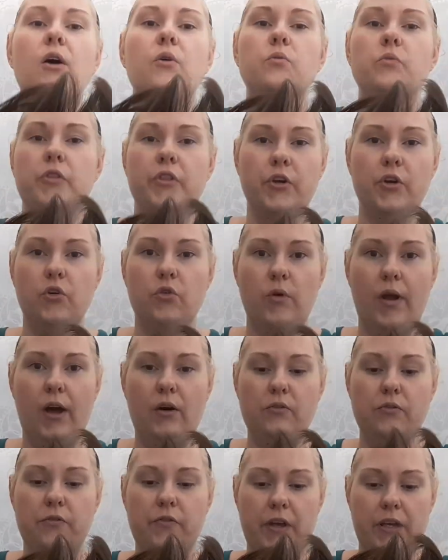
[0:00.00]
with the
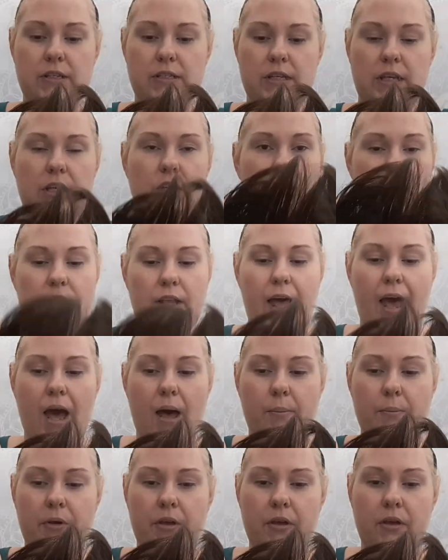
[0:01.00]
crown facing your
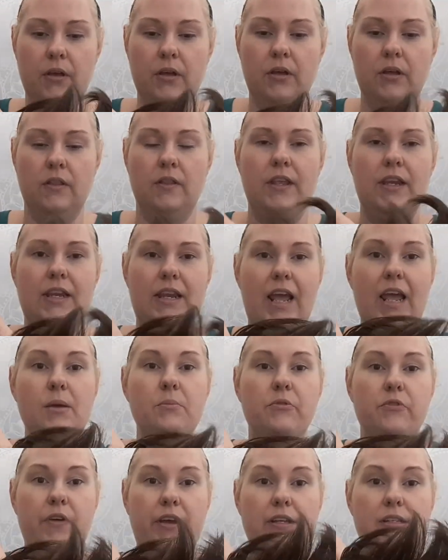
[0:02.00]
lap, the nape
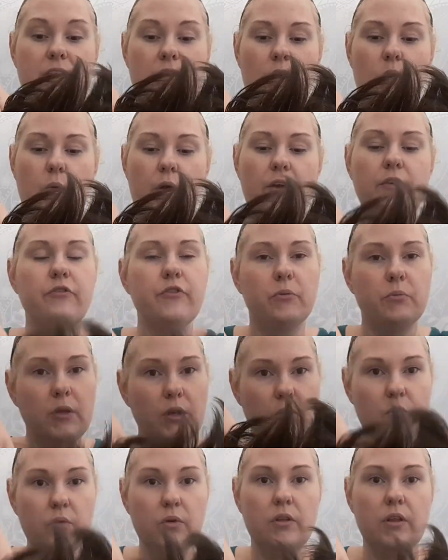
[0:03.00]
facing away from
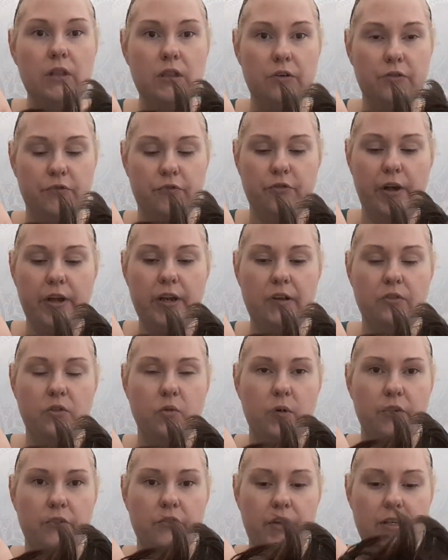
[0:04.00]
you, the front of the
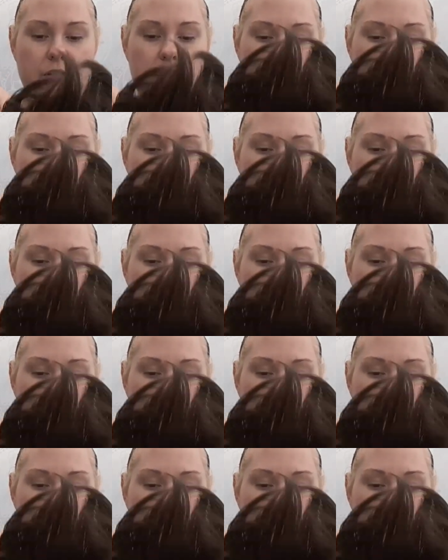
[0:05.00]
wig facing